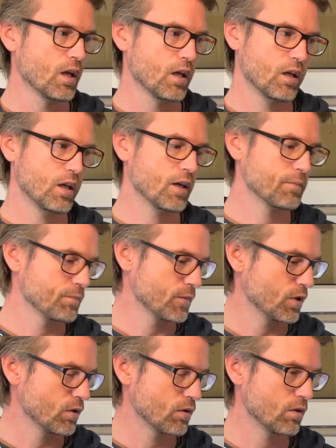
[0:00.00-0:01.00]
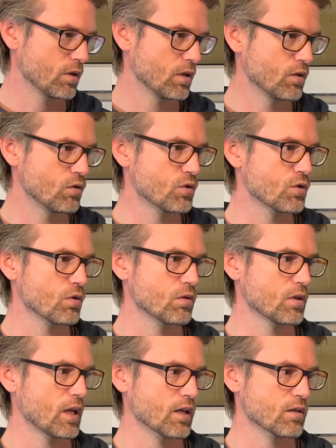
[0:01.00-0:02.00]
you
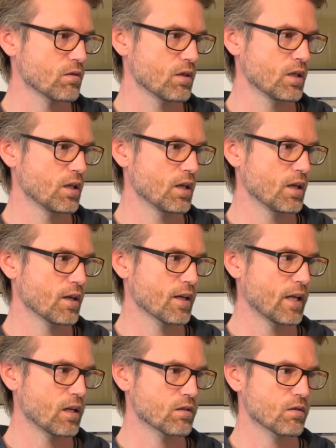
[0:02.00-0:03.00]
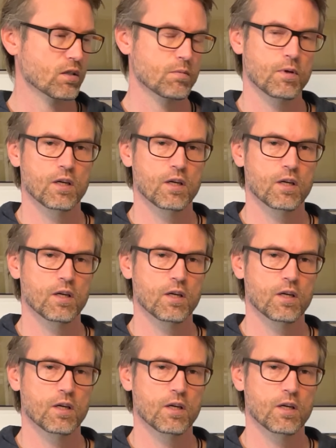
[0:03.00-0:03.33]
shouldn't actually get a stock